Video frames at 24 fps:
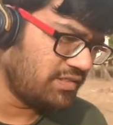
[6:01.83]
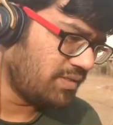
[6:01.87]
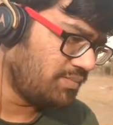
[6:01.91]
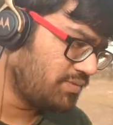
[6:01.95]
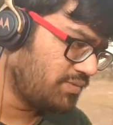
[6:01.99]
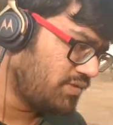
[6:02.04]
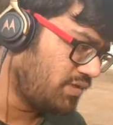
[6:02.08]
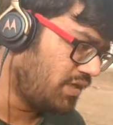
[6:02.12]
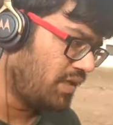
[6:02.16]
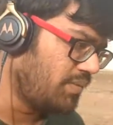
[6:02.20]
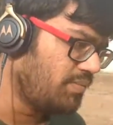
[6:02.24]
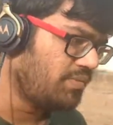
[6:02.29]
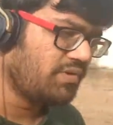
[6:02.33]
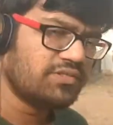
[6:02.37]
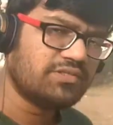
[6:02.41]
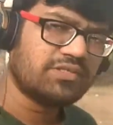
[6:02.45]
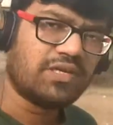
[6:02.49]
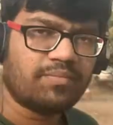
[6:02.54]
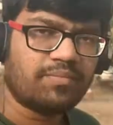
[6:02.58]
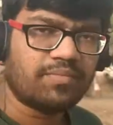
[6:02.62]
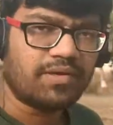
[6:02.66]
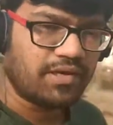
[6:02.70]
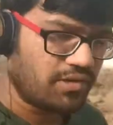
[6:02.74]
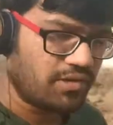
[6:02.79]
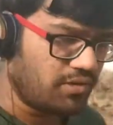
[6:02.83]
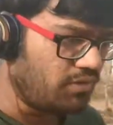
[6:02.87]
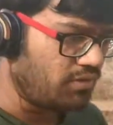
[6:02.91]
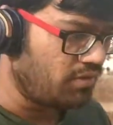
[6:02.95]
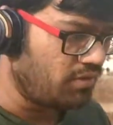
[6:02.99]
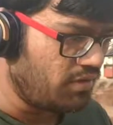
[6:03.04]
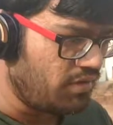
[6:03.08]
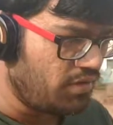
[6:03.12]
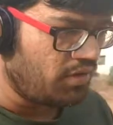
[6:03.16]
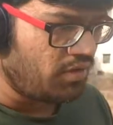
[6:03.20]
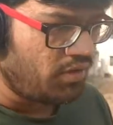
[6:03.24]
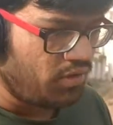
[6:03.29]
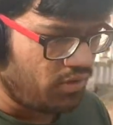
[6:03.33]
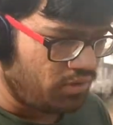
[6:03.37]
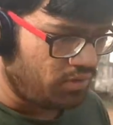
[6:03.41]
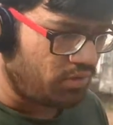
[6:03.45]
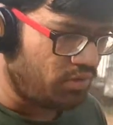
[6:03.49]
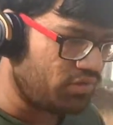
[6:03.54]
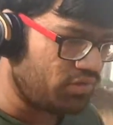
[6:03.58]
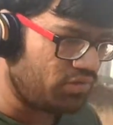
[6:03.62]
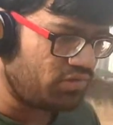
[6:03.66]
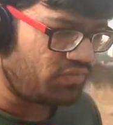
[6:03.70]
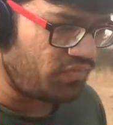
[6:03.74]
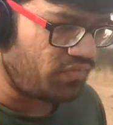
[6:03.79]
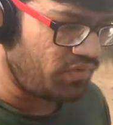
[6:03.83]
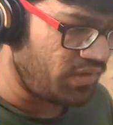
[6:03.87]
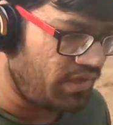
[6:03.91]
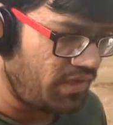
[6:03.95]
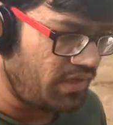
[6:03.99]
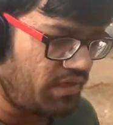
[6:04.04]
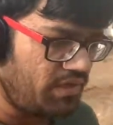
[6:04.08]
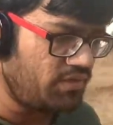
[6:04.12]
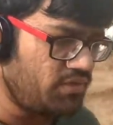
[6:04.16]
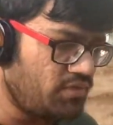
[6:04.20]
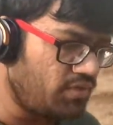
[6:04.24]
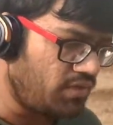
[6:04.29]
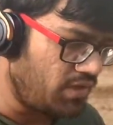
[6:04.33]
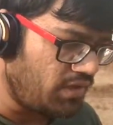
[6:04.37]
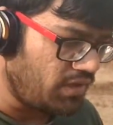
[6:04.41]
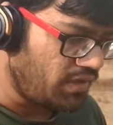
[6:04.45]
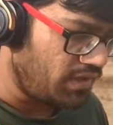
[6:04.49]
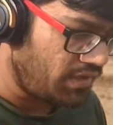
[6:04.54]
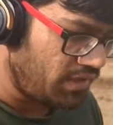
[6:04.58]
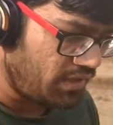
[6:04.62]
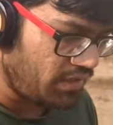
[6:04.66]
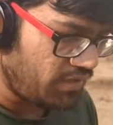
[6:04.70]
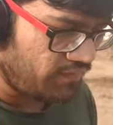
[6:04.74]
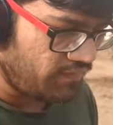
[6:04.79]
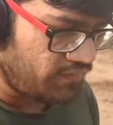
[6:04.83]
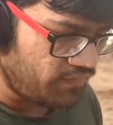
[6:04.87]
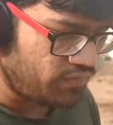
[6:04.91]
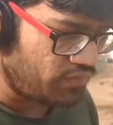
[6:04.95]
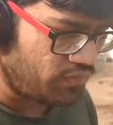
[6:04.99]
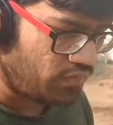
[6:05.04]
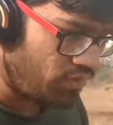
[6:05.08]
subscribers are my close friends or relatives